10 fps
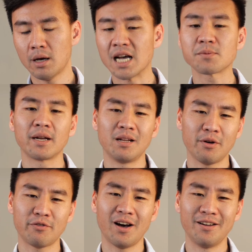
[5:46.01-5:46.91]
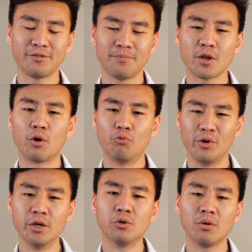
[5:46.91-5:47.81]
Aspect number 5,
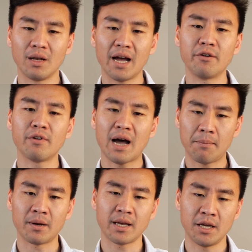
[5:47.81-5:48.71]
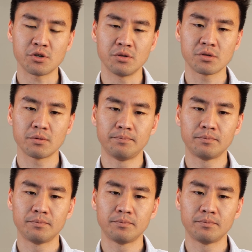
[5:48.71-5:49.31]
real-life applications.